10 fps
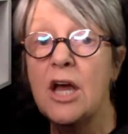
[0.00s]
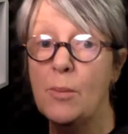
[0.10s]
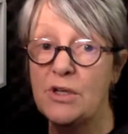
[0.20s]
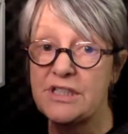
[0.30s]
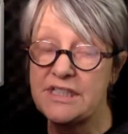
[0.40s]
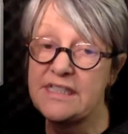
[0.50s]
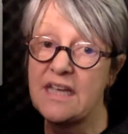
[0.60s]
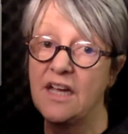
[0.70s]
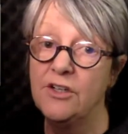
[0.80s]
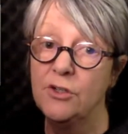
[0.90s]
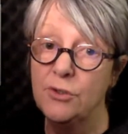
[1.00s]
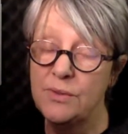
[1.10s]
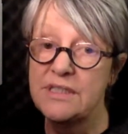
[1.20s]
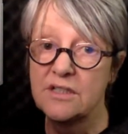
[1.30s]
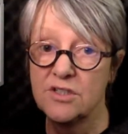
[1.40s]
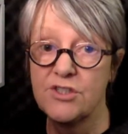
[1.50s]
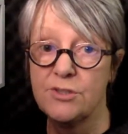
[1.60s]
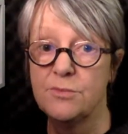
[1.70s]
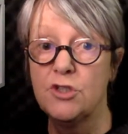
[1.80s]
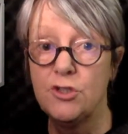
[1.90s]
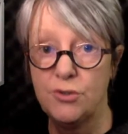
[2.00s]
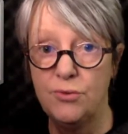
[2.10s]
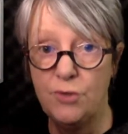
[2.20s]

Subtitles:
but a designer who is accustomed to